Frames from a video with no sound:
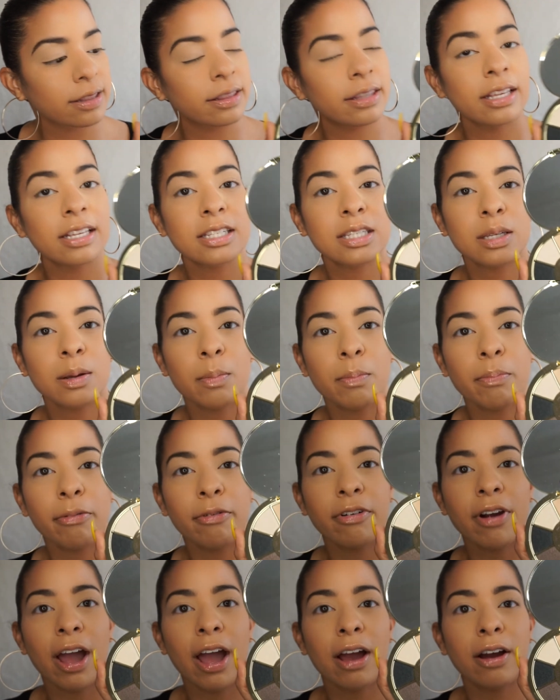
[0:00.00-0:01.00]
this
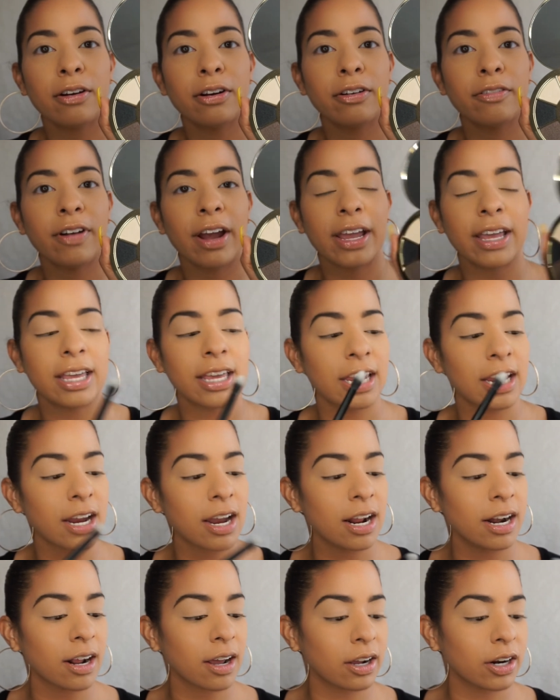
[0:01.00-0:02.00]
brown right here,
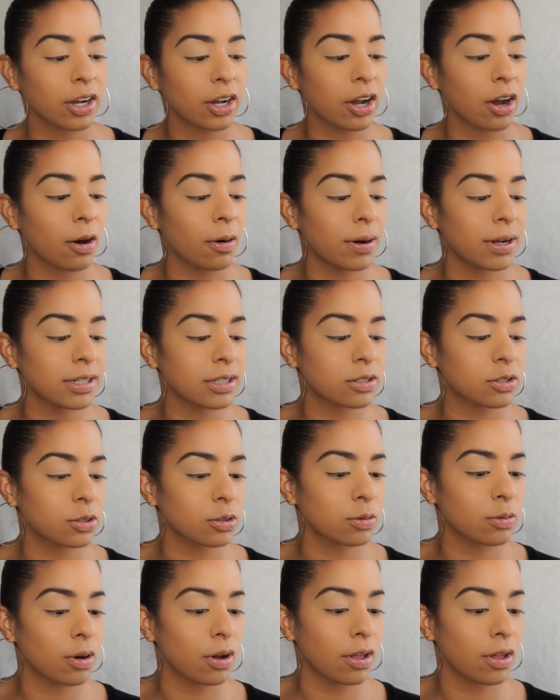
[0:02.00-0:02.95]
and I'm gonna go into